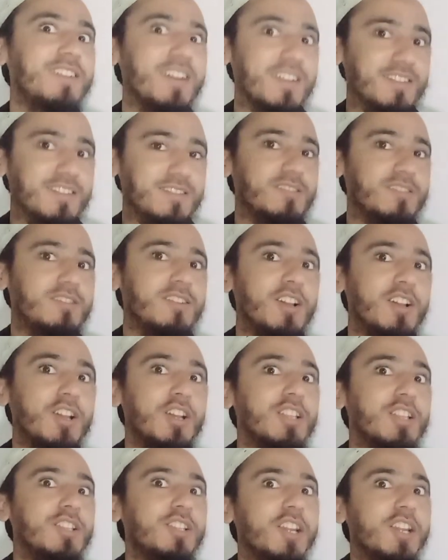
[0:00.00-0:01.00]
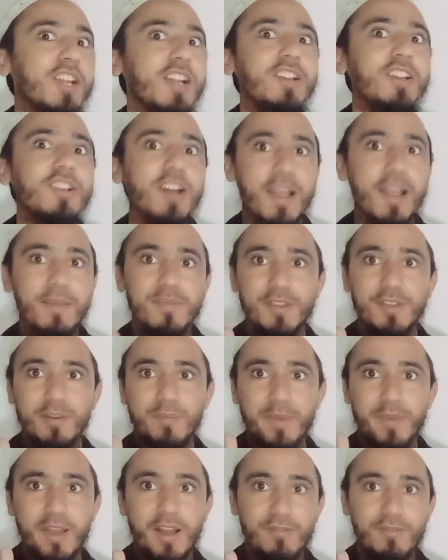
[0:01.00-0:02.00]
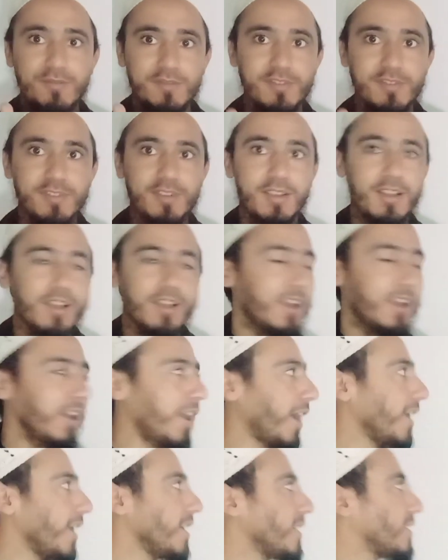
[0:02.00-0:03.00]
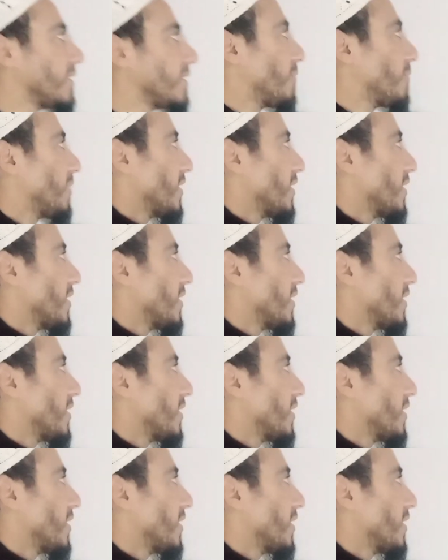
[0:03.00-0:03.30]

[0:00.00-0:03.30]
discussed three types of nouns. Like